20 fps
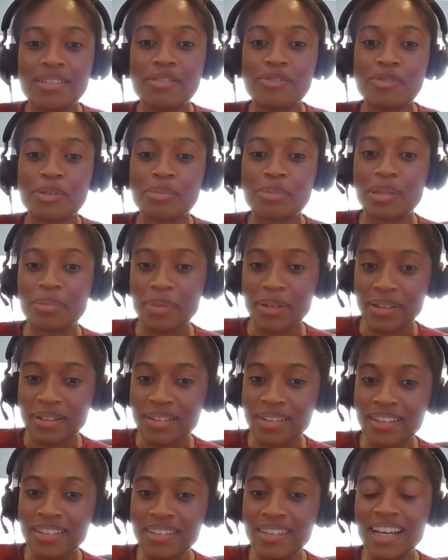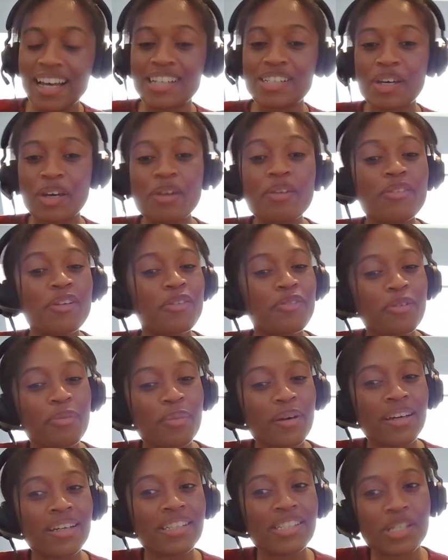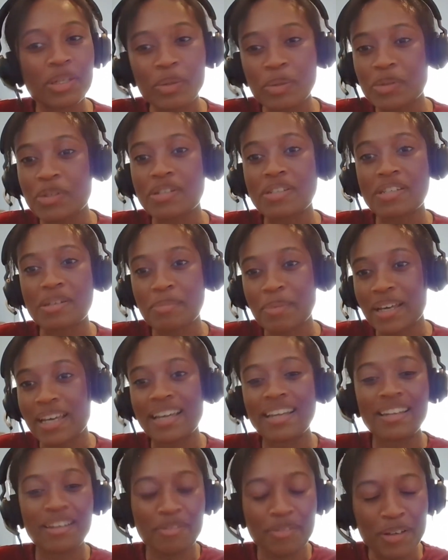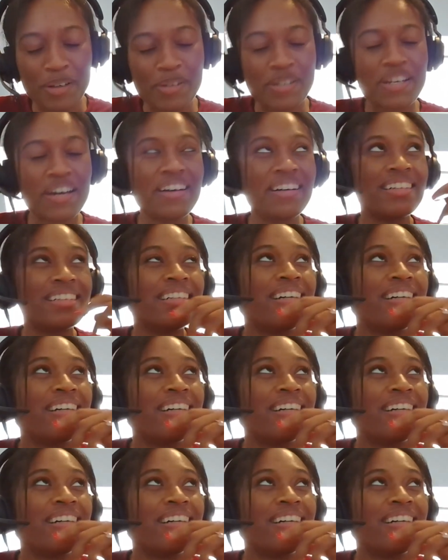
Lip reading: for my partner and hopefully for my children to be in the future.